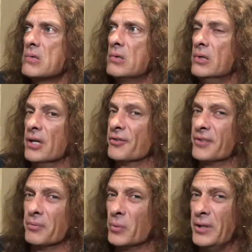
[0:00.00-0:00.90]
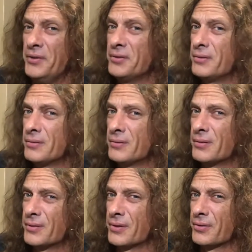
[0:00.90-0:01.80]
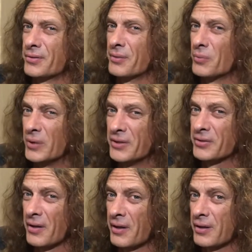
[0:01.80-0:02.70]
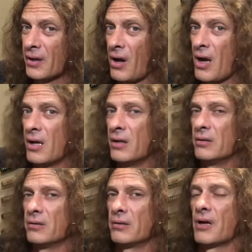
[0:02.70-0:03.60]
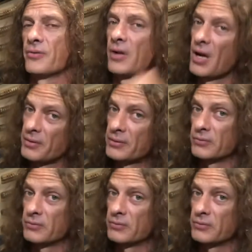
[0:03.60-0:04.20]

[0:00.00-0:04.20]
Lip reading: 7 weeks, 6 or 7 weeks, I think, and I should have it.